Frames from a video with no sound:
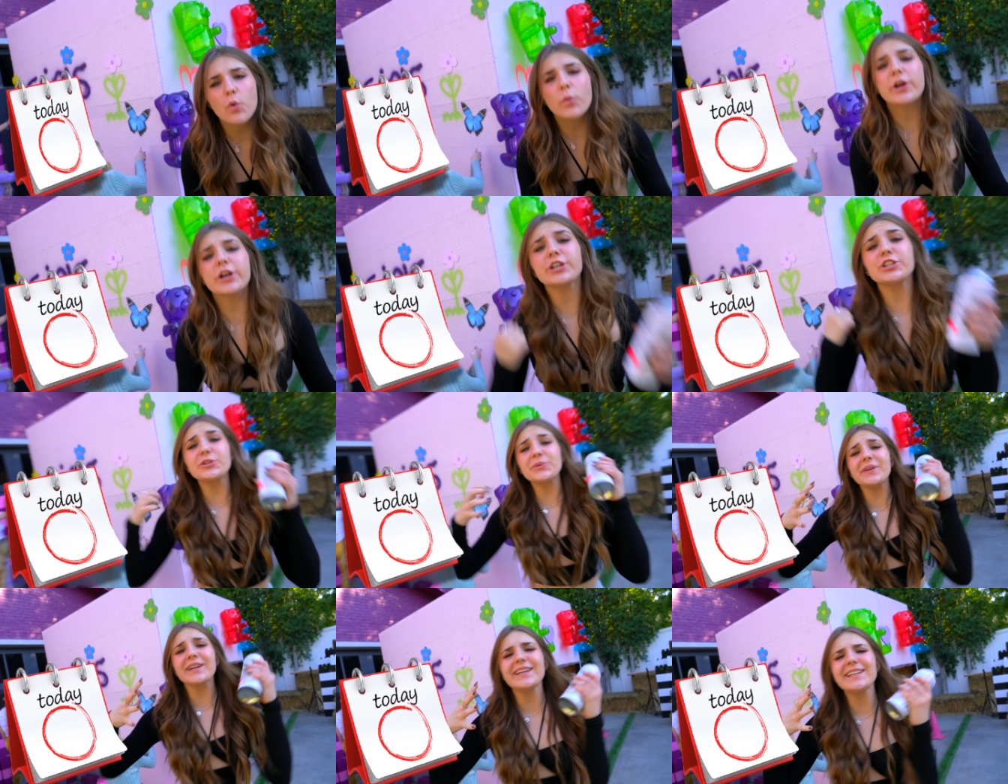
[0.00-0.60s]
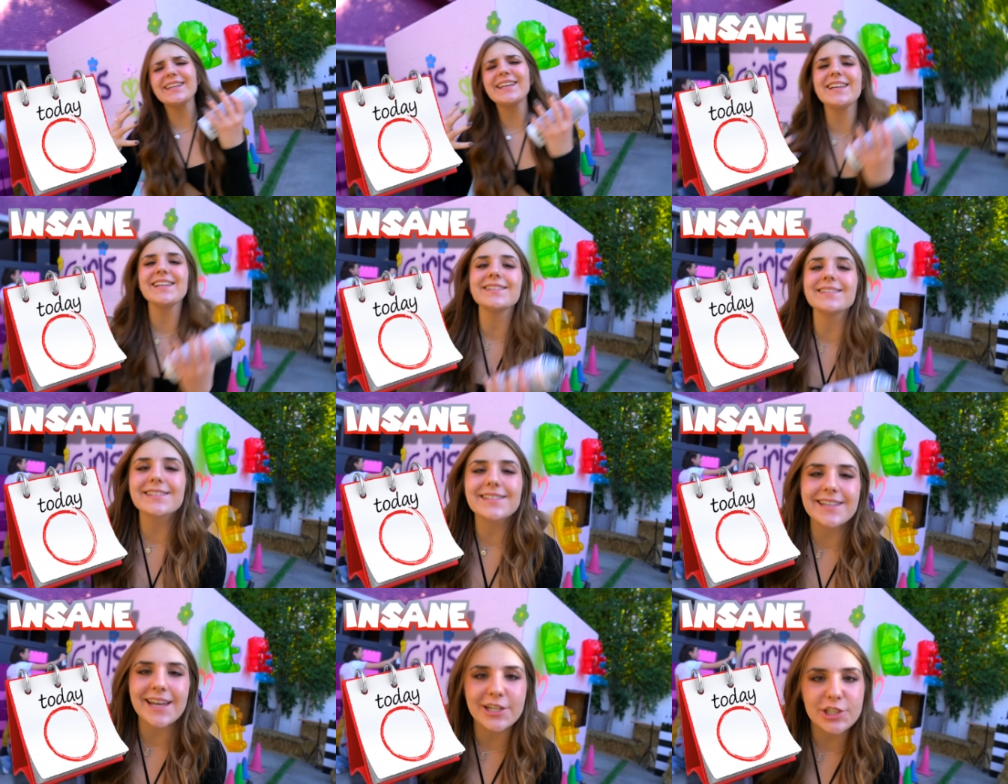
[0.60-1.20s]
we are doing an
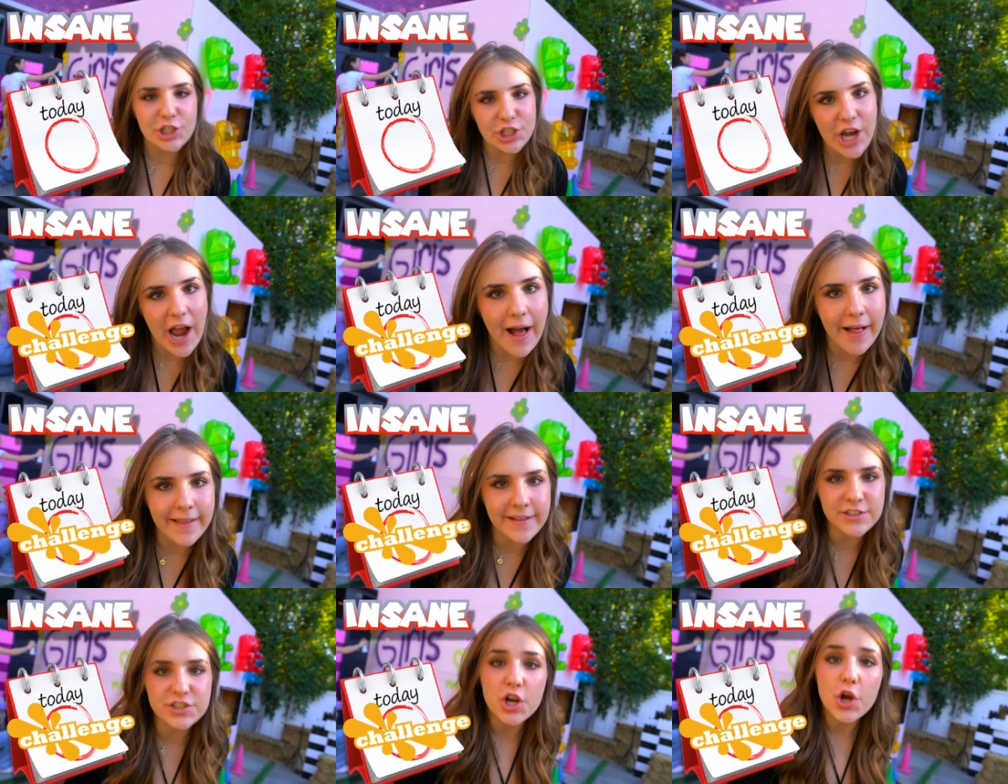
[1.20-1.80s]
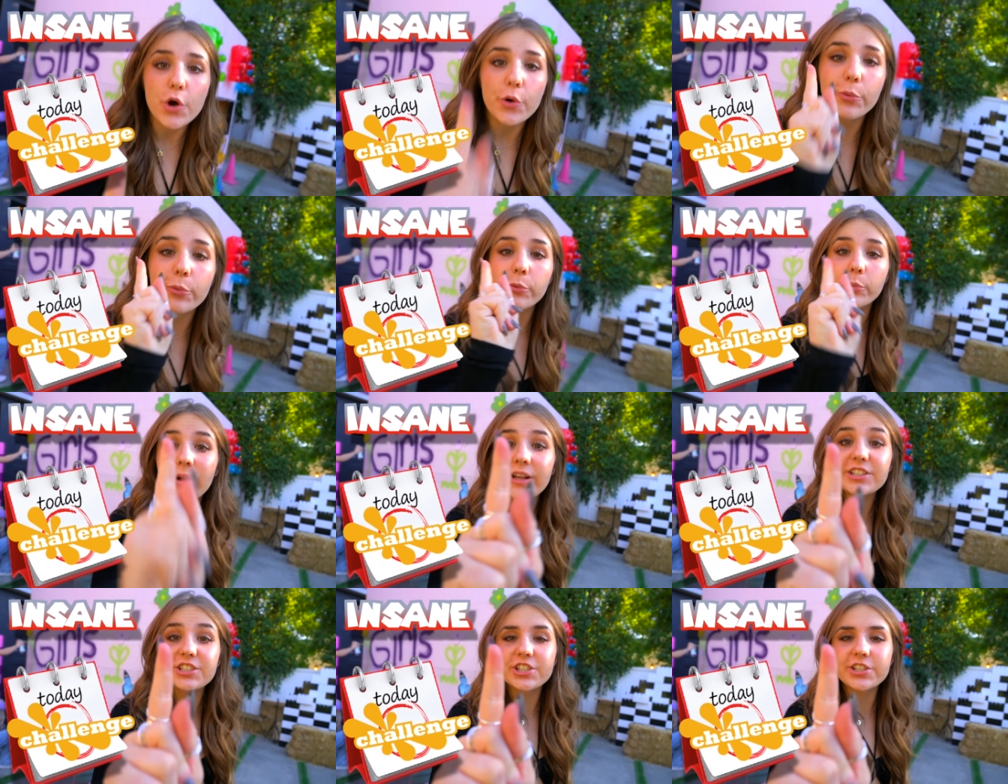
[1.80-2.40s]
insane challenge
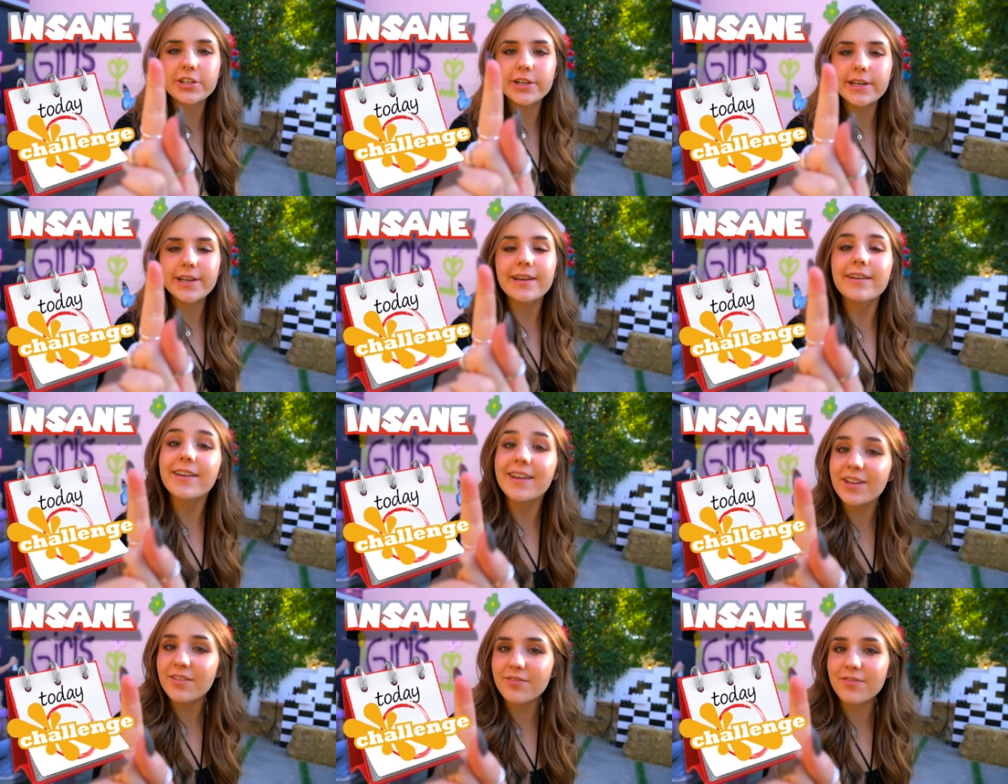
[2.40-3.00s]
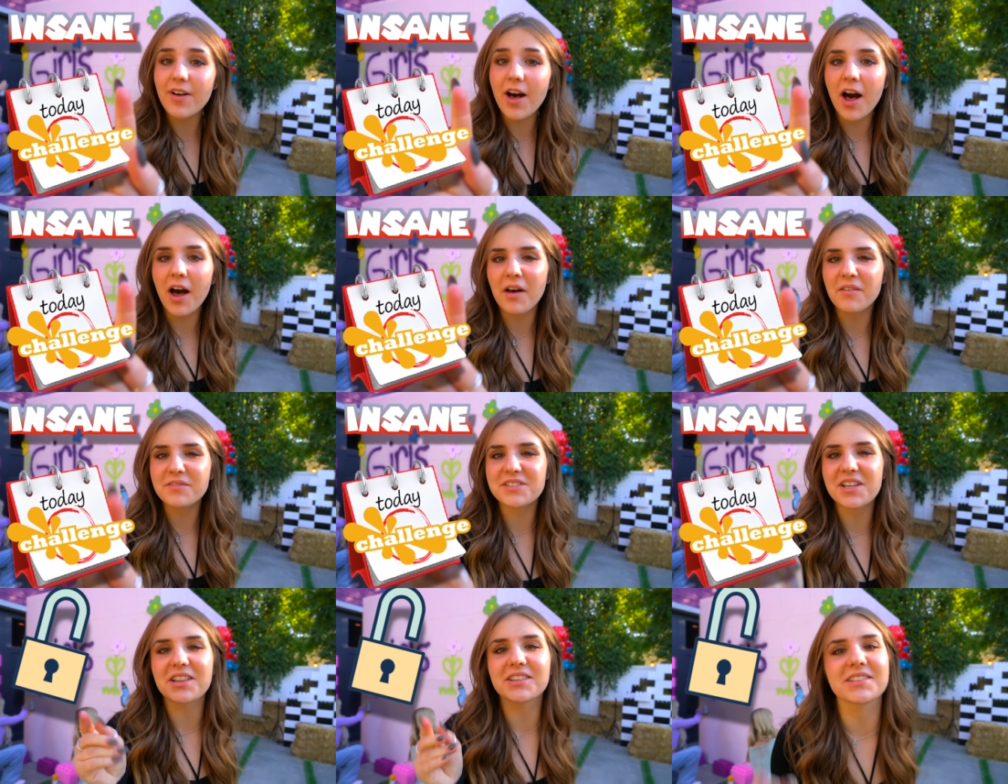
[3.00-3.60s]
which
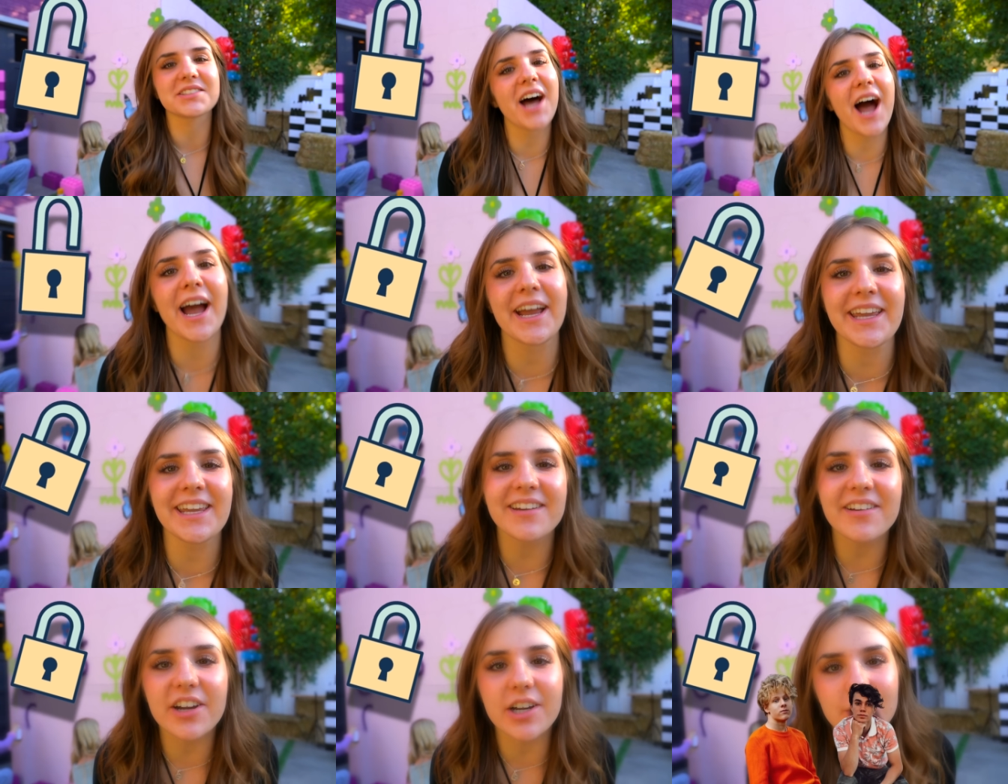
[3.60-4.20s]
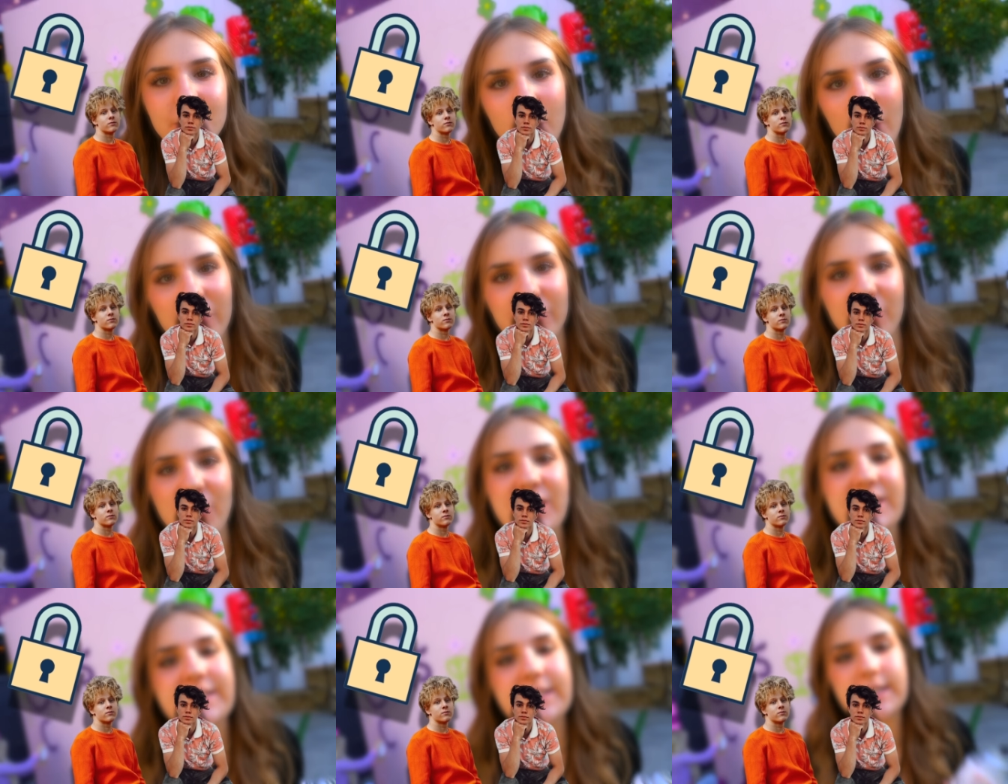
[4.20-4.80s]
involves locking our
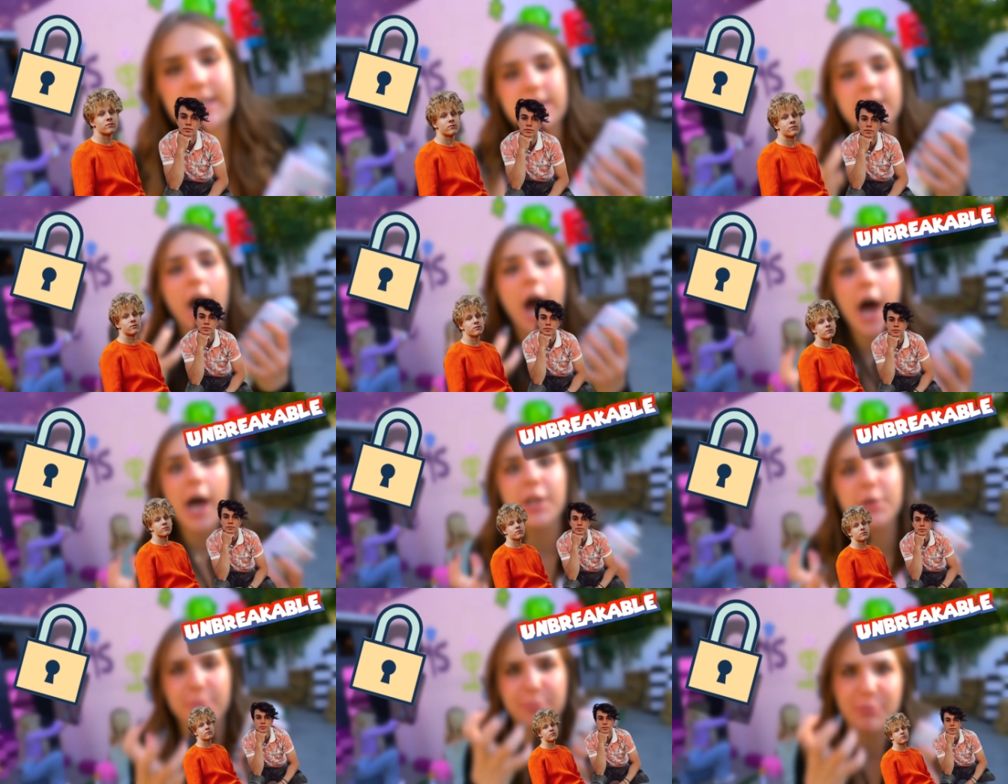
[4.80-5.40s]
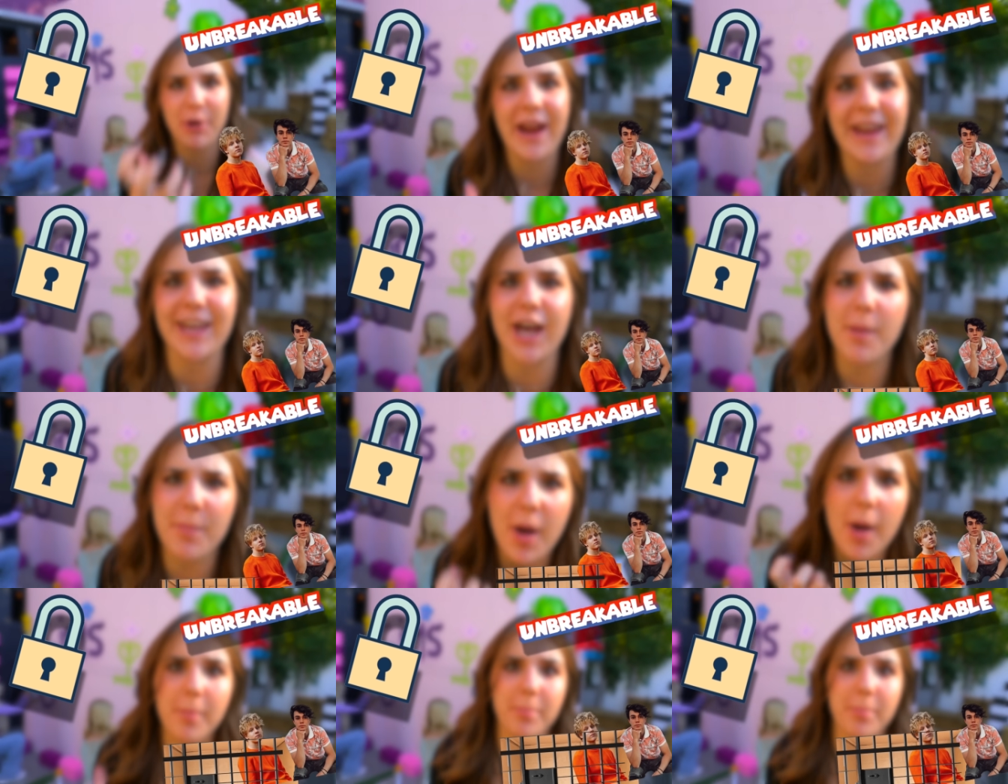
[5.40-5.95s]
boyfriends in an unbreakable